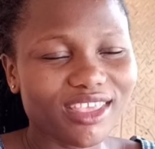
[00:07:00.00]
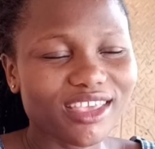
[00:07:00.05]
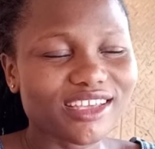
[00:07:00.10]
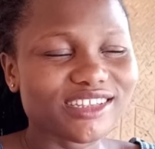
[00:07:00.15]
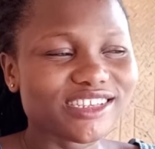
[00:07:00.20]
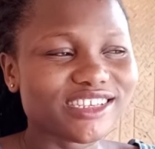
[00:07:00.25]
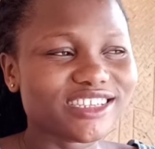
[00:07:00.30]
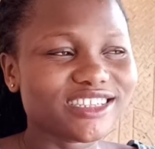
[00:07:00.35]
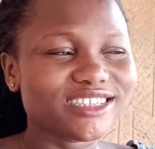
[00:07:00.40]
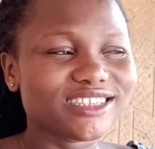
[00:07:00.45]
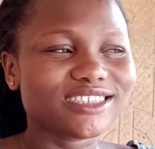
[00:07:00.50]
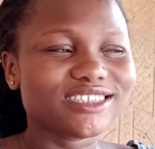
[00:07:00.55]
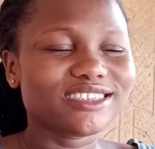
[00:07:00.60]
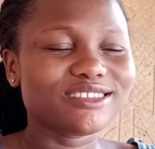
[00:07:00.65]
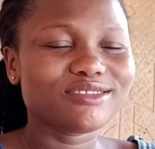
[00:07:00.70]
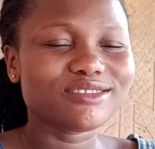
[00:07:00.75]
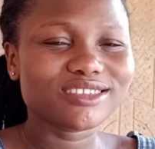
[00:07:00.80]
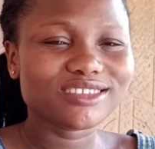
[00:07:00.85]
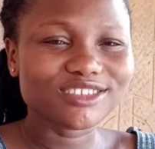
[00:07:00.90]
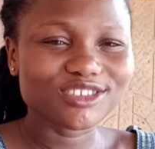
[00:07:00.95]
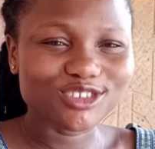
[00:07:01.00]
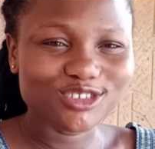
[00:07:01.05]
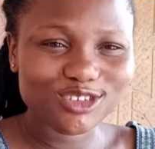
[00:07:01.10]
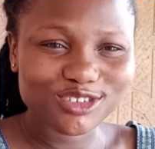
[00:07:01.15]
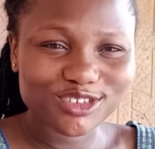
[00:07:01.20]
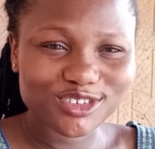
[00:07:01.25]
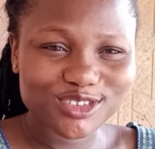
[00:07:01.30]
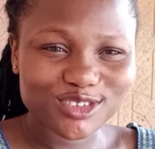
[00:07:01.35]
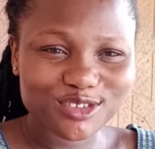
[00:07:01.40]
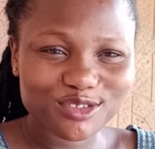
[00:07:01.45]
in this
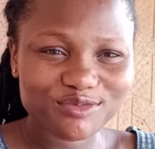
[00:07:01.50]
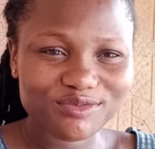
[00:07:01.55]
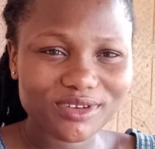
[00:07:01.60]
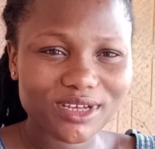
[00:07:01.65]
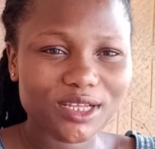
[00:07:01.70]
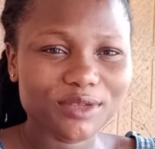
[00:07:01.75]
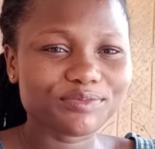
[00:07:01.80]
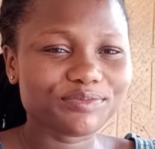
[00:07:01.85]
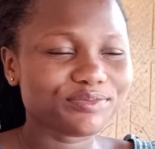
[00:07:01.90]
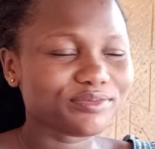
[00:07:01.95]
journey so far.